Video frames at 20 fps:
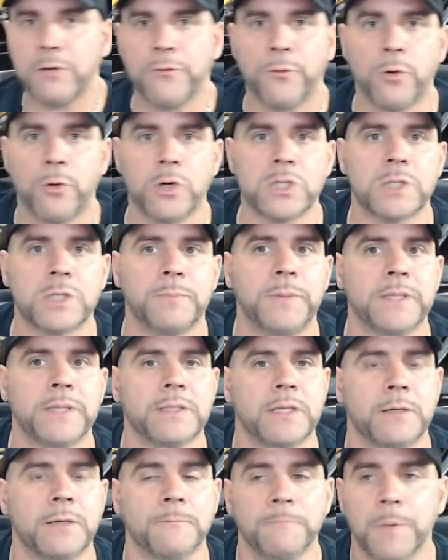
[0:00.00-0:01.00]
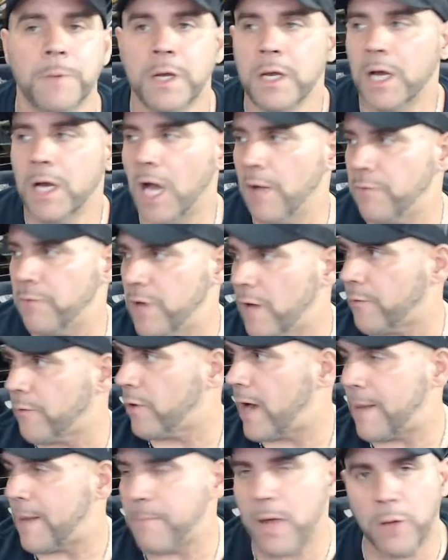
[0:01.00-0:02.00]
forged piston. I've never
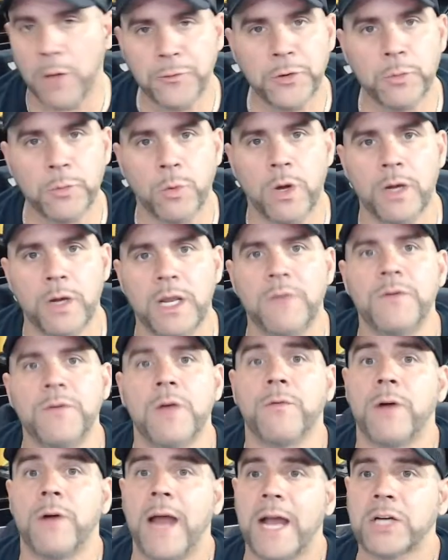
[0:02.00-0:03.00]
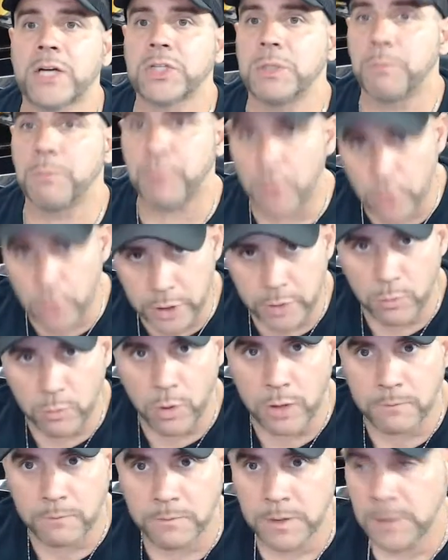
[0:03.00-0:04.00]
melted one. I've never actually broken
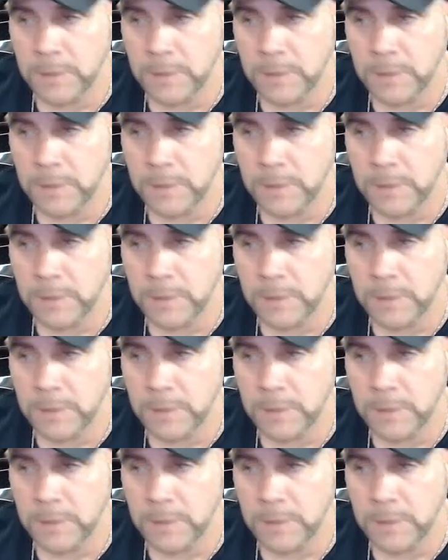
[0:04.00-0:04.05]
one.